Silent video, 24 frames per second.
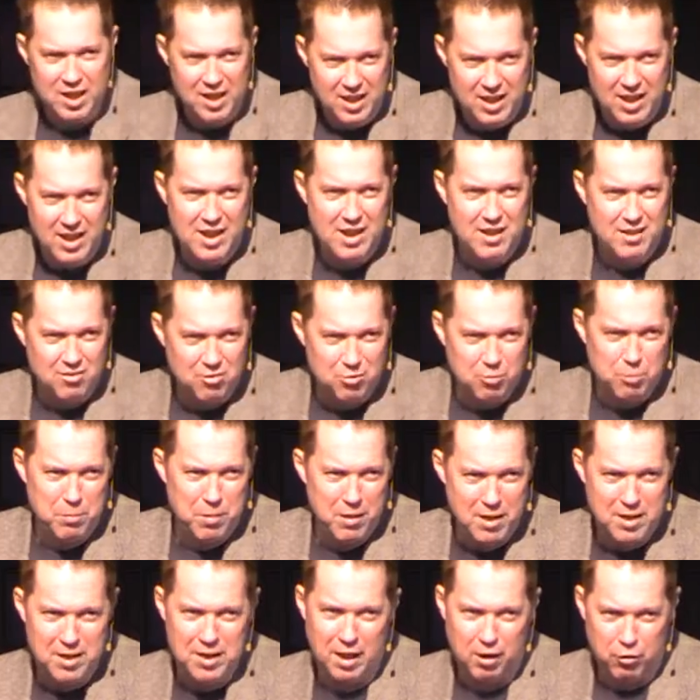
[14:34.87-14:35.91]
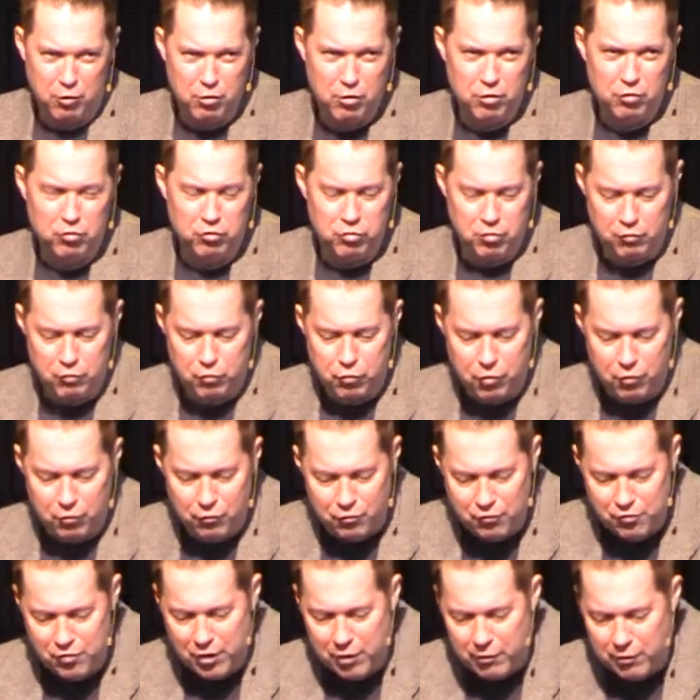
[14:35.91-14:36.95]
He has been a Christian for a
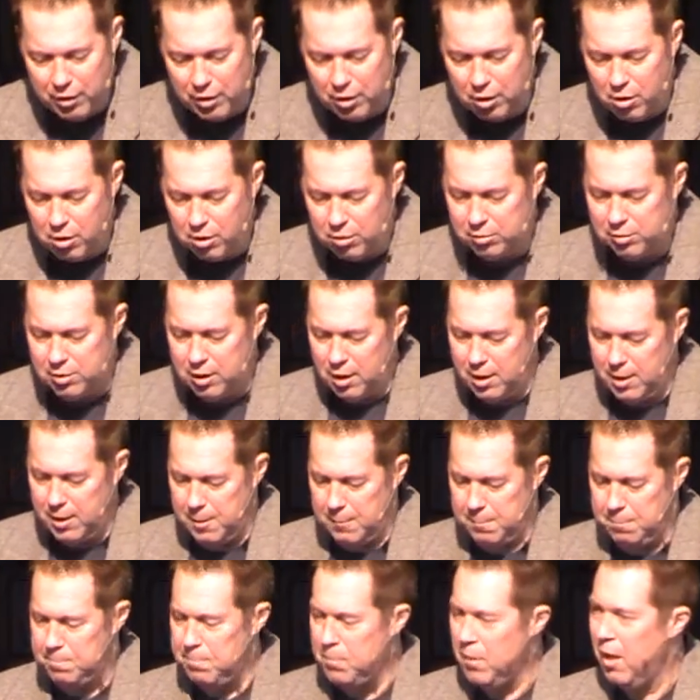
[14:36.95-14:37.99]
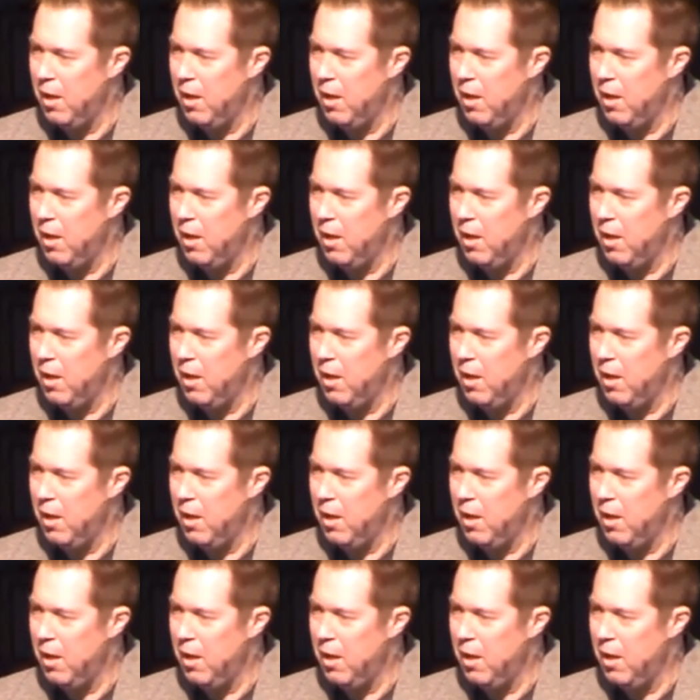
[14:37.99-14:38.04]
very long time.